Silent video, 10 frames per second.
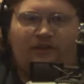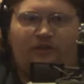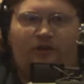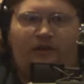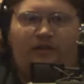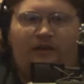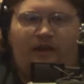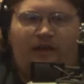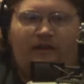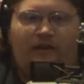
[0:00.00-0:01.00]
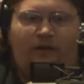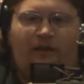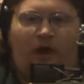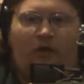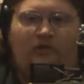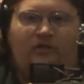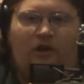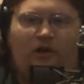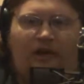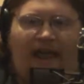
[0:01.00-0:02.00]
it. Good. There we go.
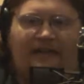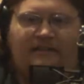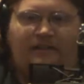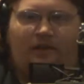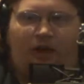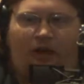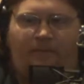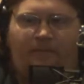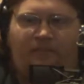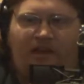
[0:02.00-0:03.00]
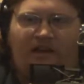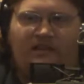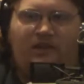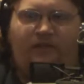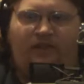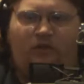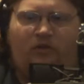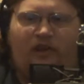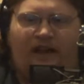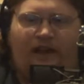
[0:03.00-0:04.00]
Third last thought. So even though
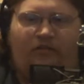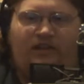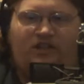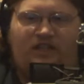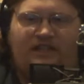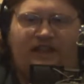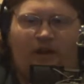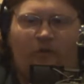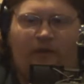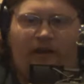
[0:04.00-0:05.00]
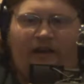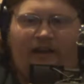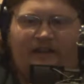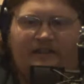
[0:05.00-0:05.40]
it kind of glitched and stayed open, I can